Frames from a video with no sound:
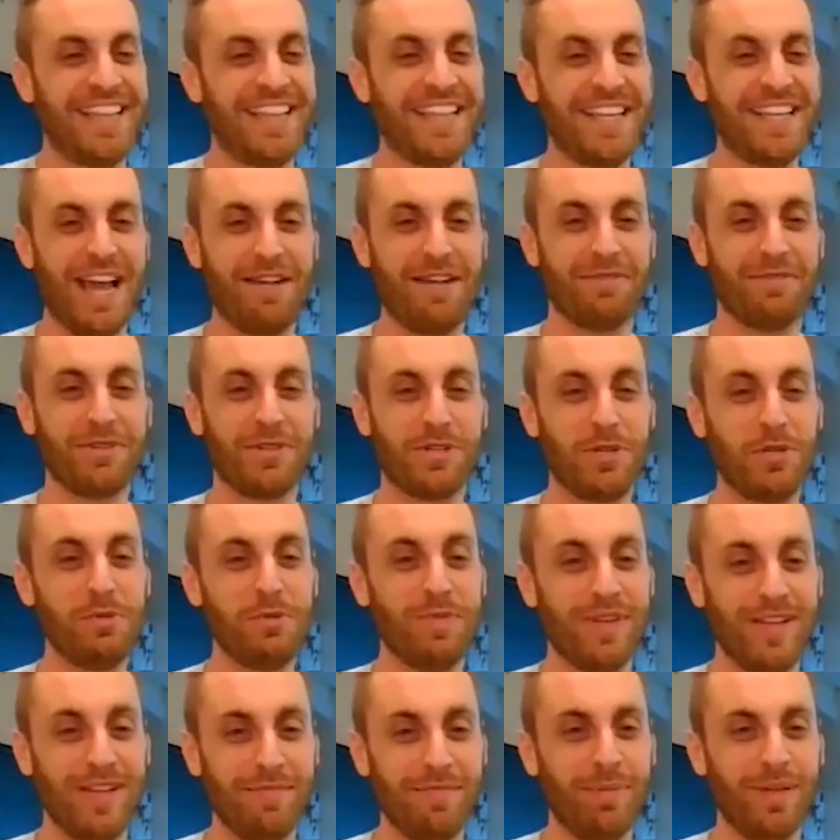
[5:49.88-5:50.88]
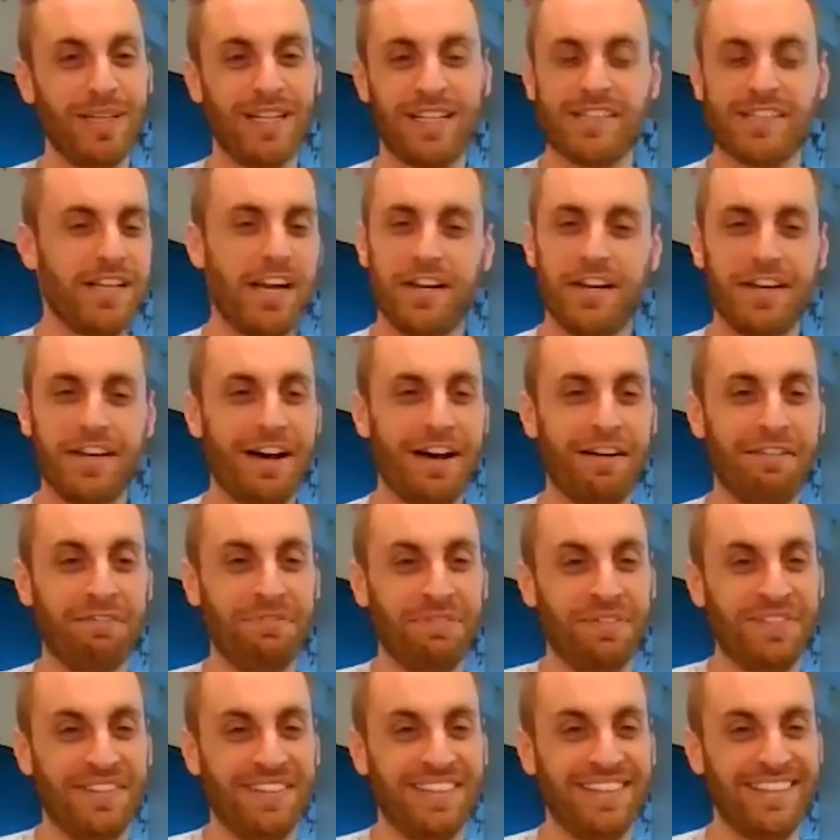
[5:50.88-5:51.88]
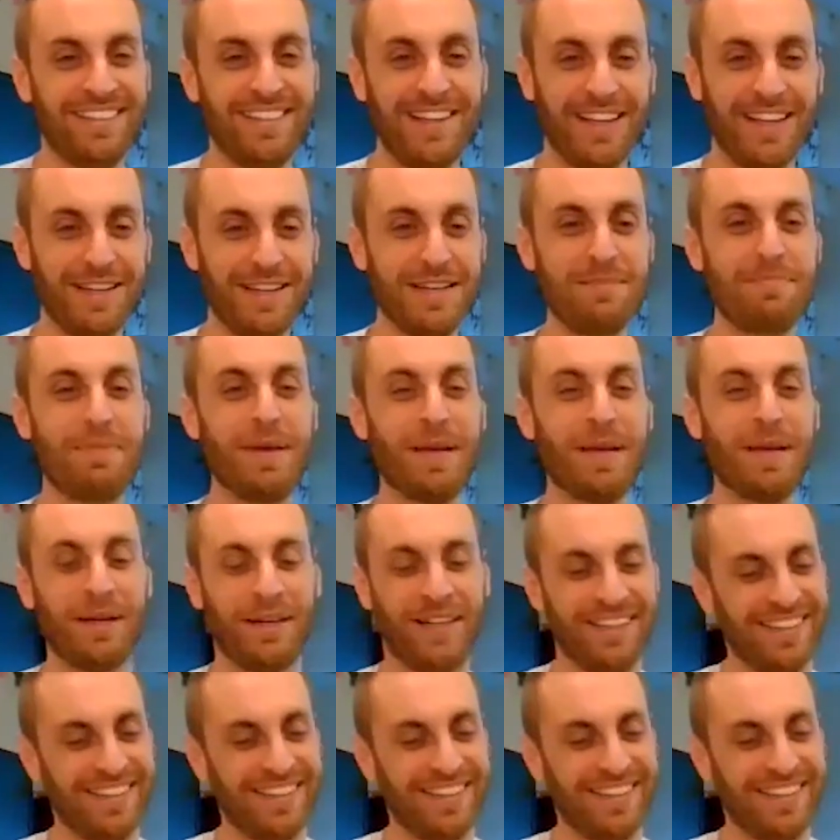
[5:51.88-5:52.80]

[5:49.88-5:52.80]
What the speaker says: the average human, but that's not enough. I need bigger.